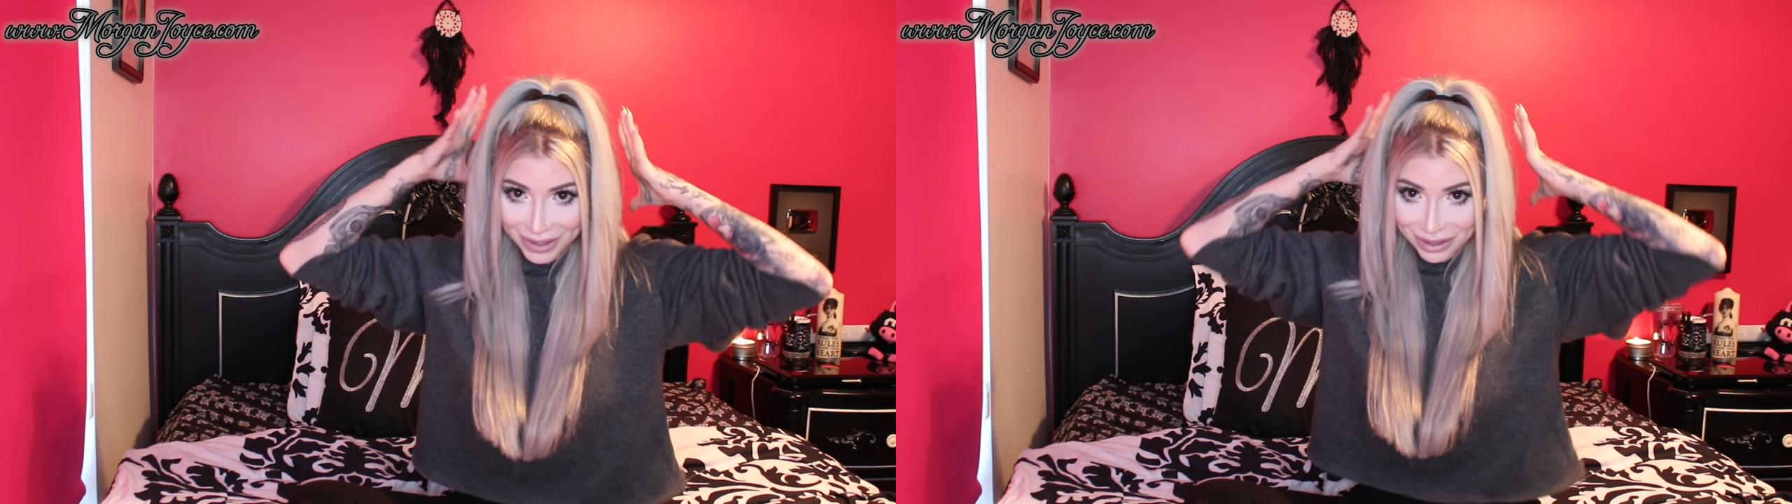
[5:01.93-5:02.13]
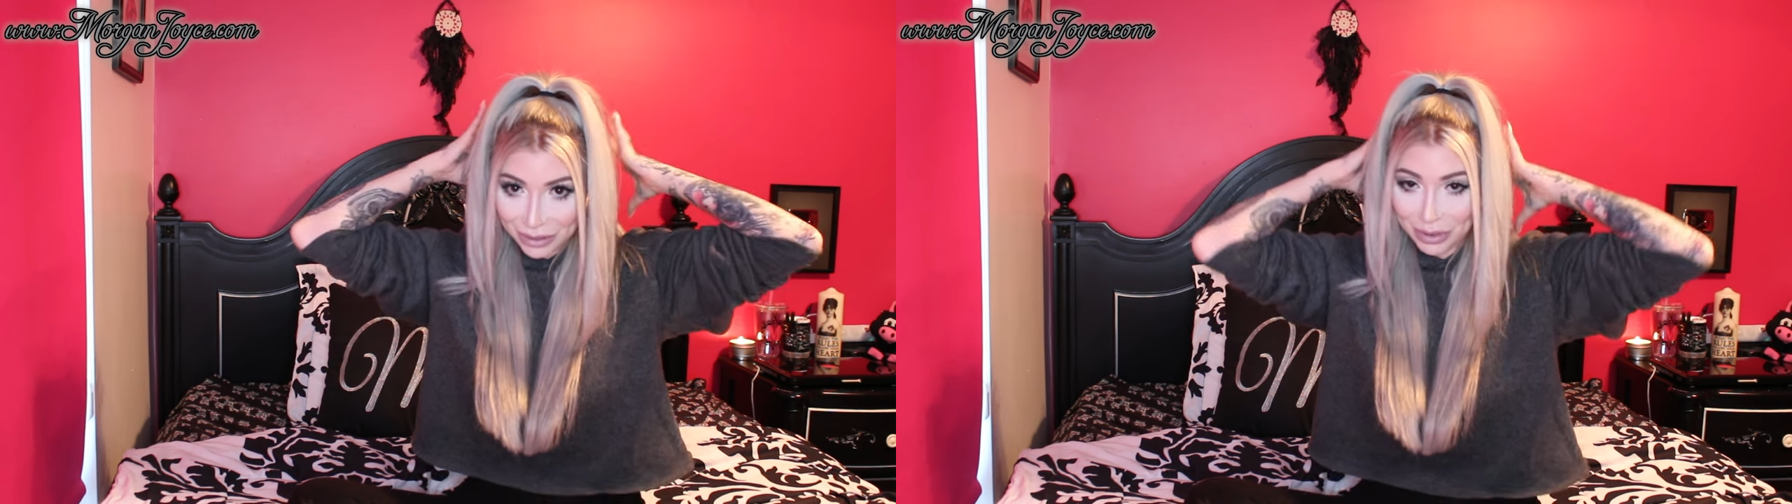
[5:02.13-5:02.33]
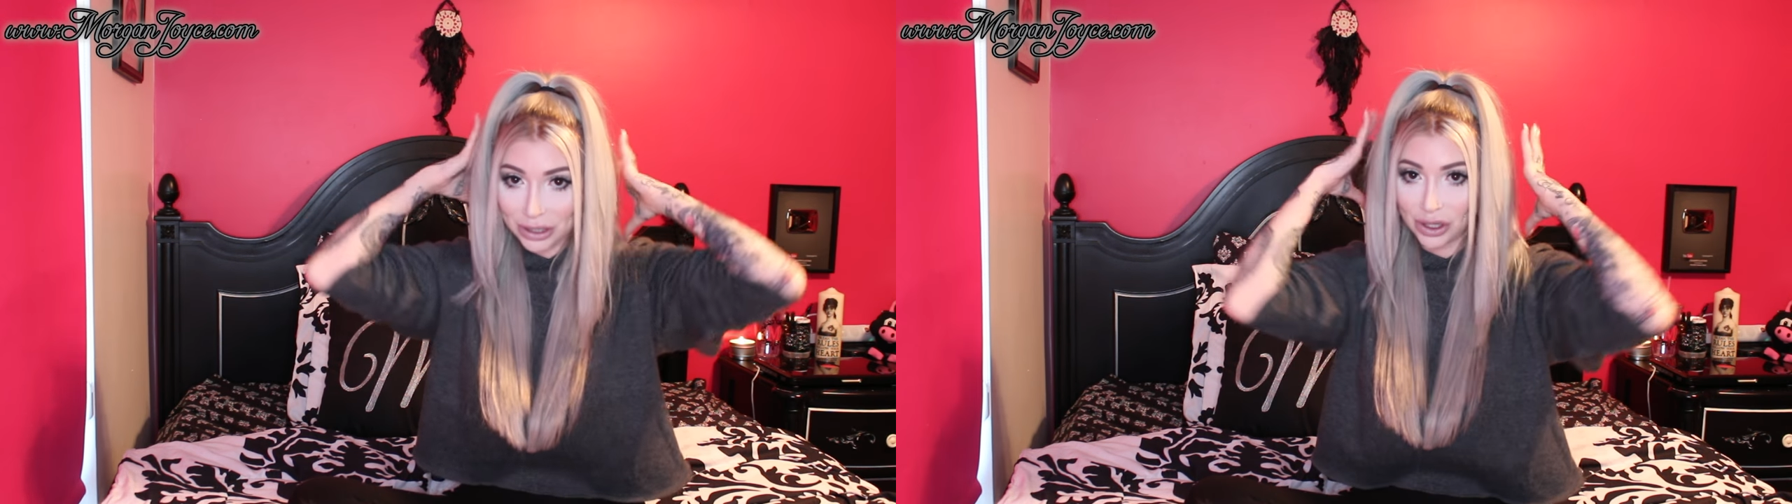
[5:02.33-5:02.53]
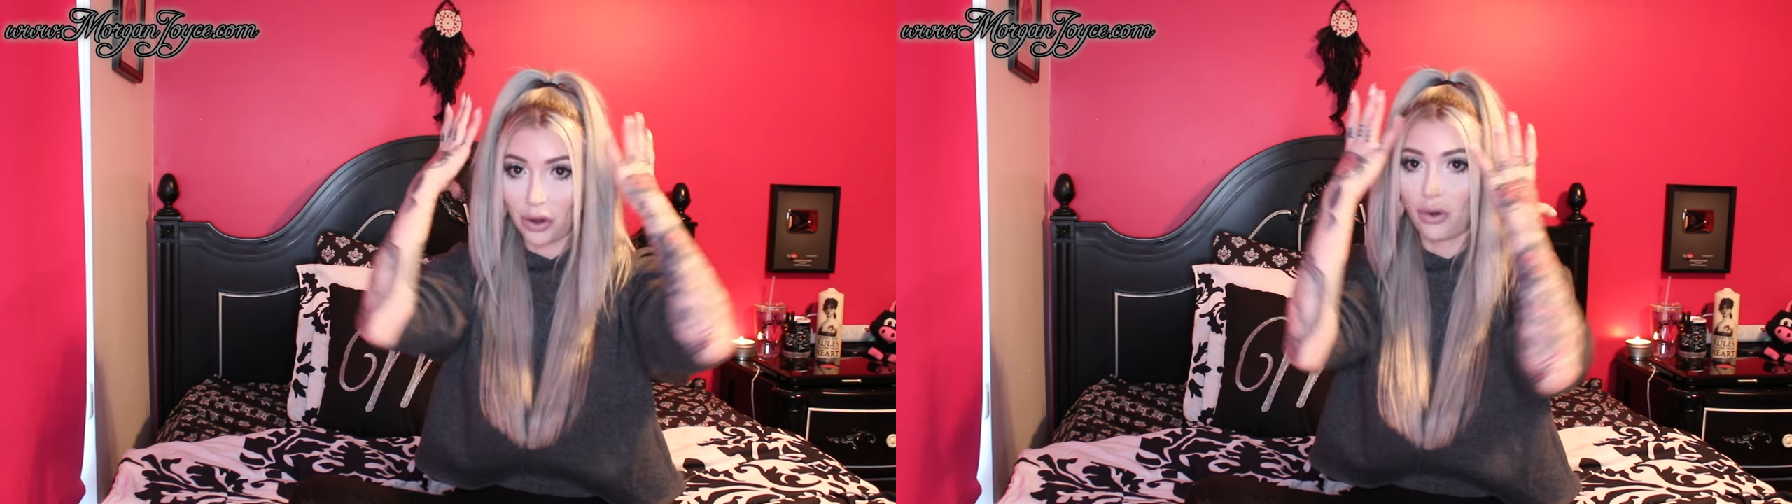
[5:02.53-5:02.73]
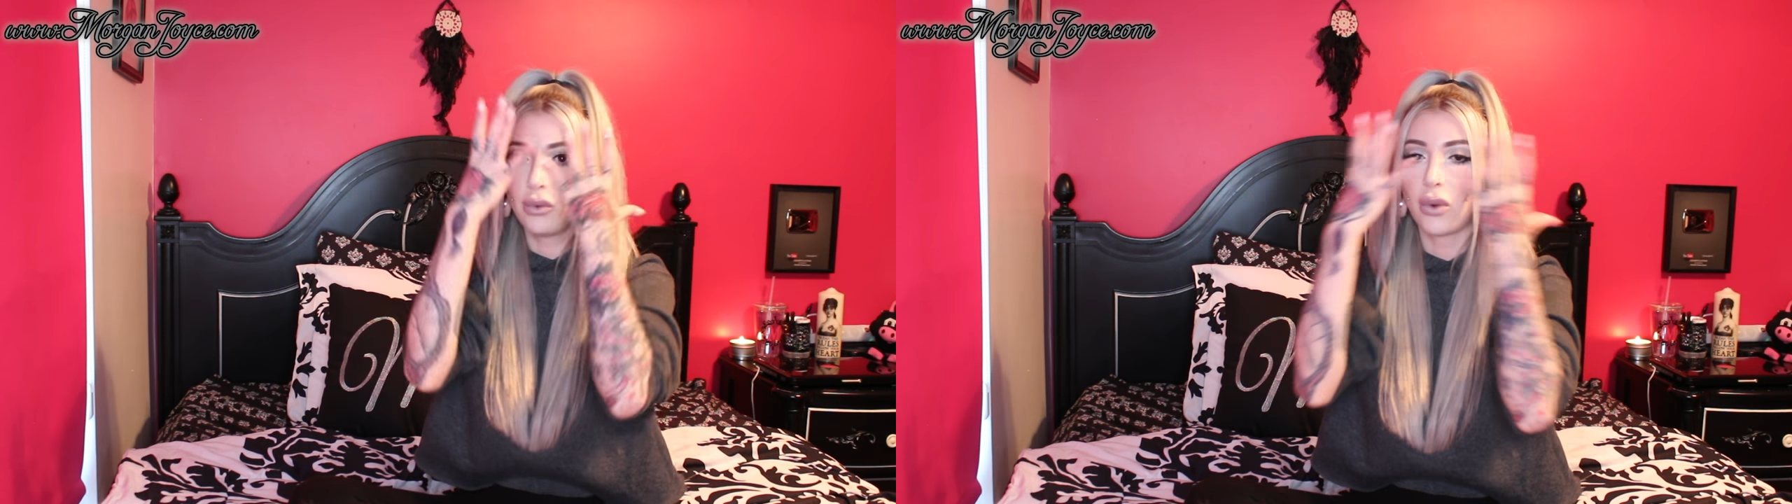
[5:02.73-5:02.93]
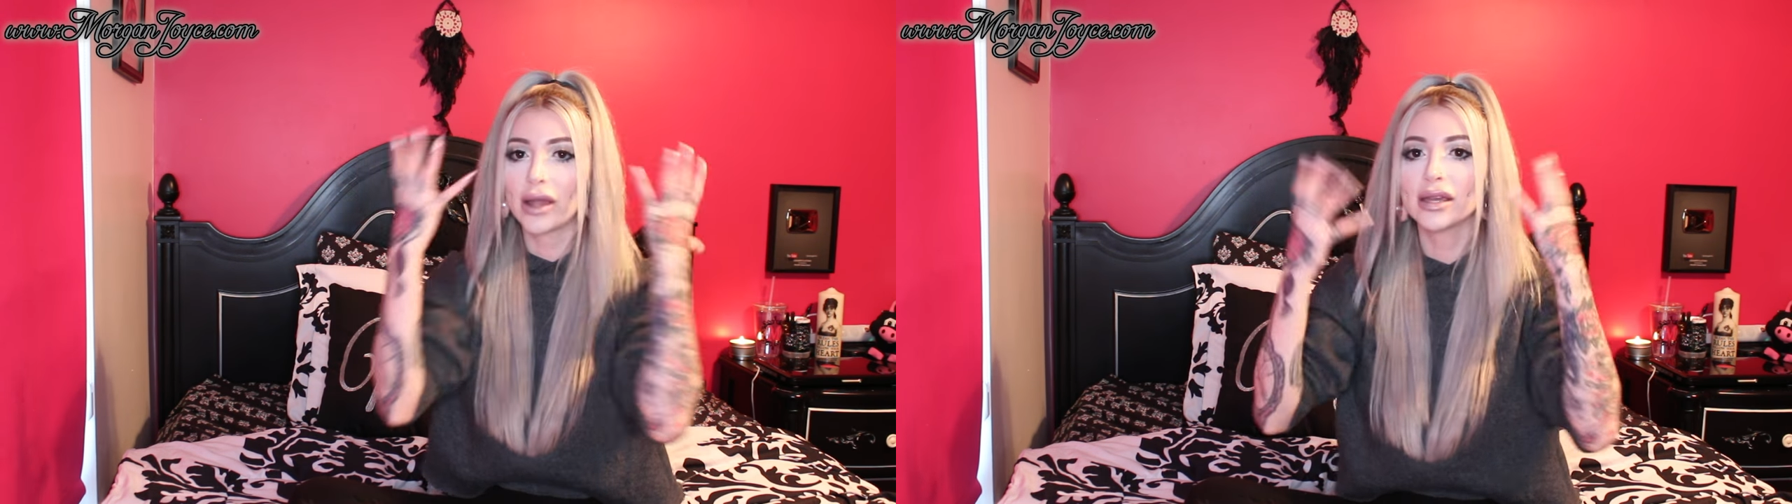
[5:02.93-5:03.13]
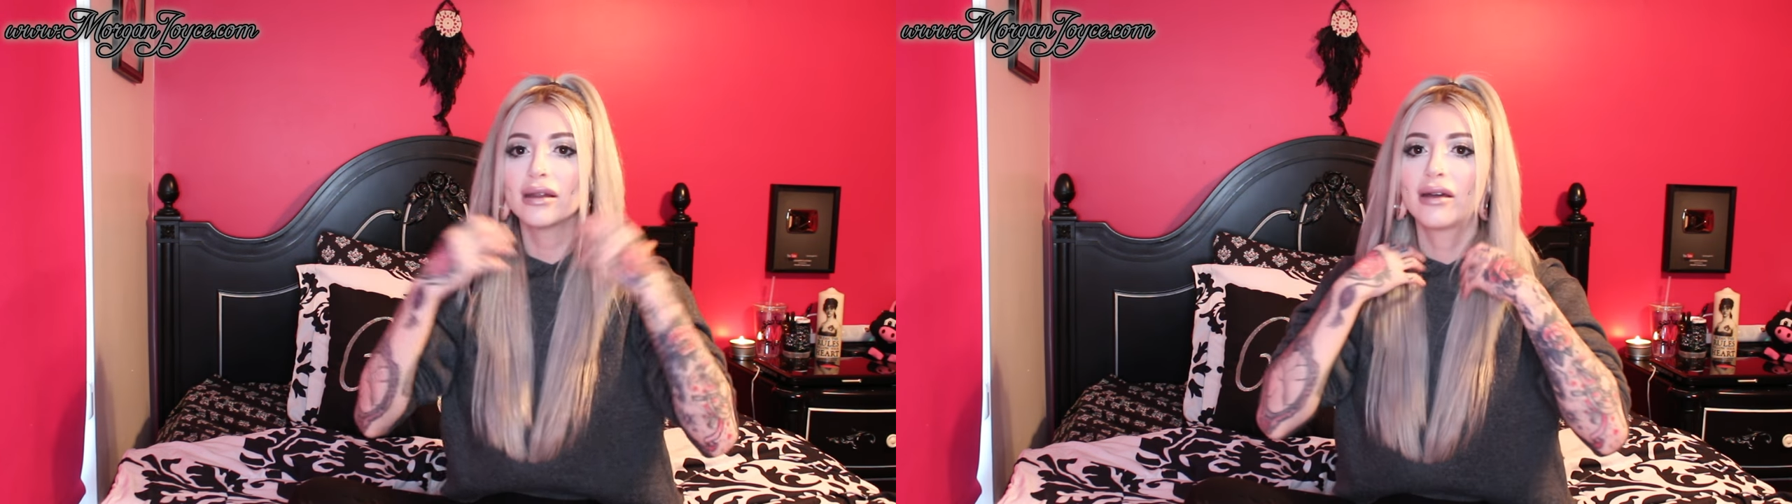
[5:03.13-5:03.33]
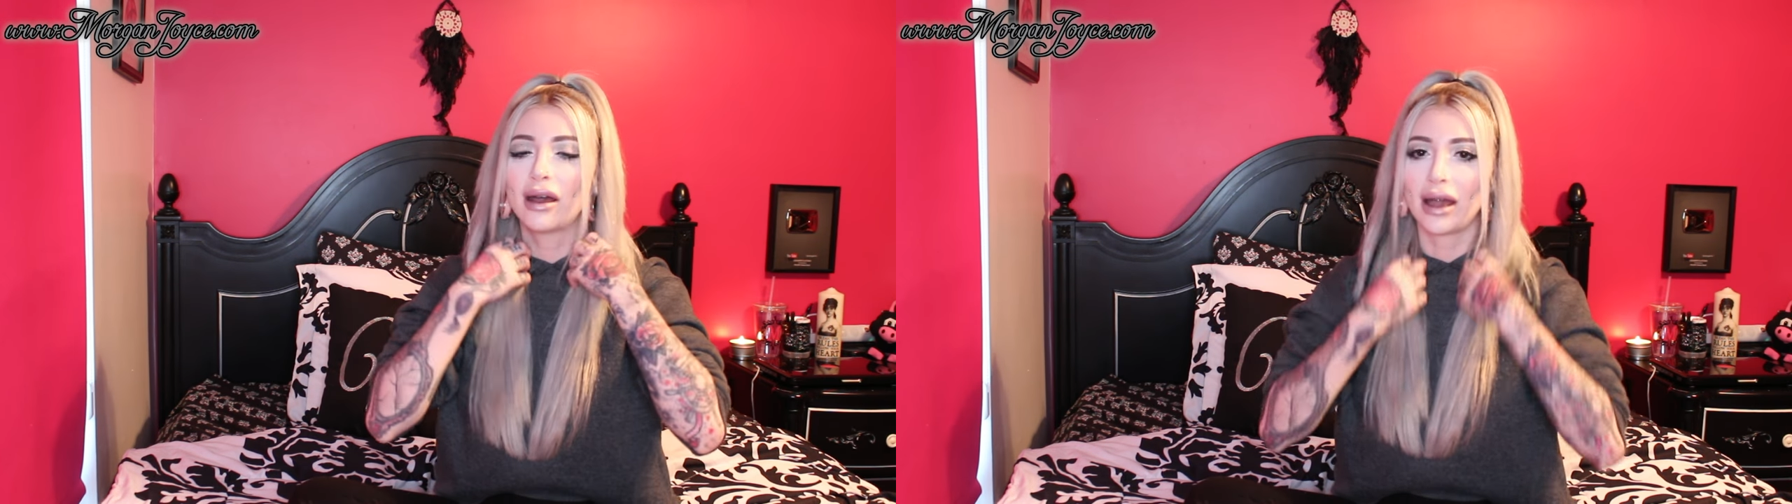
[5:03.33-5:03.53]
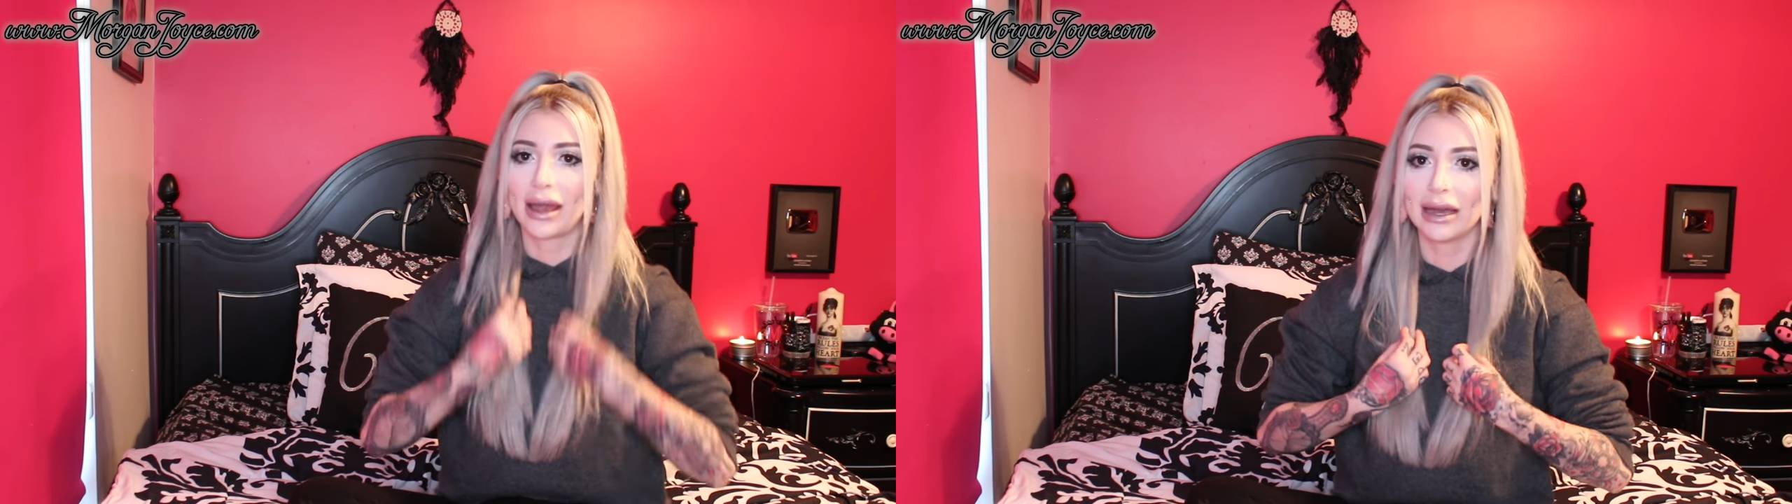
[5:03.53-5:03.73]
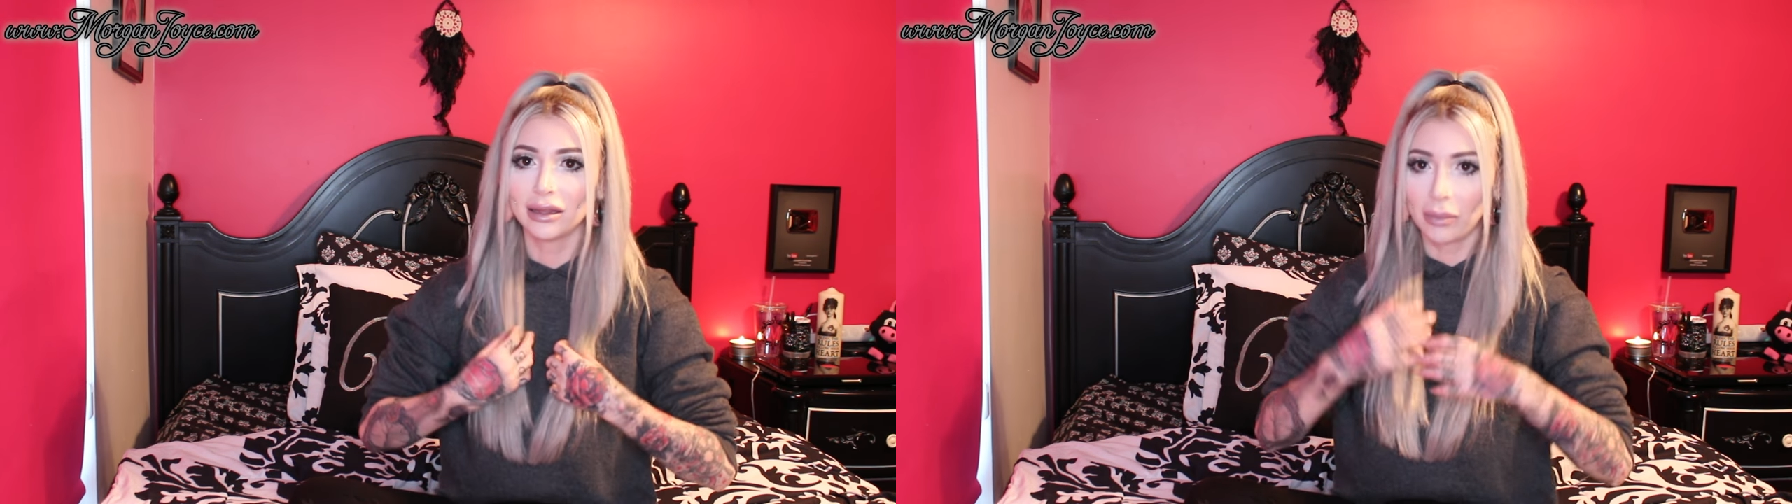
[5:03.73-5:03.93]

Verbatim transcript: She bleached it all white. I had the